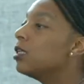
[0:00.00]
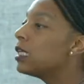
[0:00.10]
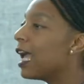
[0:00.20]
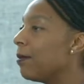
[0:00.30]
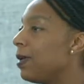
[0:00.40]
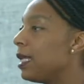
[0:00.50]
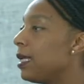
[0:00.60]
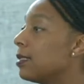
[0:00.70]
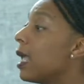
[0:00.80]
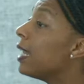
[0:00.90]

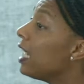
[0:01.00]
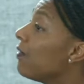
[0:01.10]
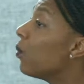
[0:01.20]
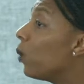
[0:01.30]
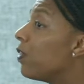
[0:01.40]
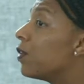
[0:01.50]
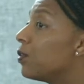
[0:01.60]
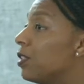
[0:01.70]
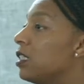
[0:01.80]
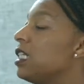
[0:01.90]
diabetes, and even with
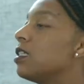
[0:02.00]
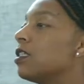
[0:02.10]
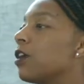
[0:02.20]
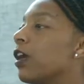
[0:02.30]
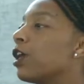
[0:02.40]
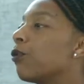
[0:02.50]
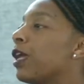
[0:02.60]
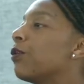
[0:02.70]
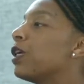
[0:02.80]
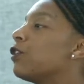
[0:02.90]
those diseases, are at a
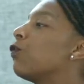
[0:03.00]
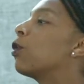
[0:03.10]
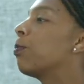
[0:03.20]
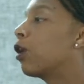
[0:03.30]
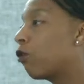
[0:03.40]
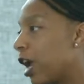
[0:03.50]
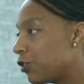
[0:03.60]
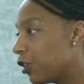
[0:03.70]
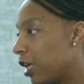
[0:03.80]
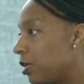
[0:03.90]
greater risk for
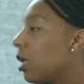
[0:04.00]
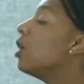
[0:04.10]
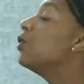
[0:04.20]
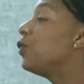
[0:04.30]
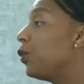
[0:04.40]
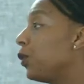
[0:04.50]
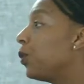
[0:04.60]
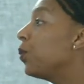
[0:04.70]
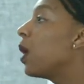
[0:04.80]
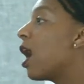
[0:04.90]
progression
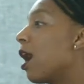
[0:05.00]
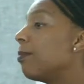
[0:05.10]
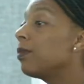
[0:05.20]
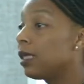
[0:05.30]
to um,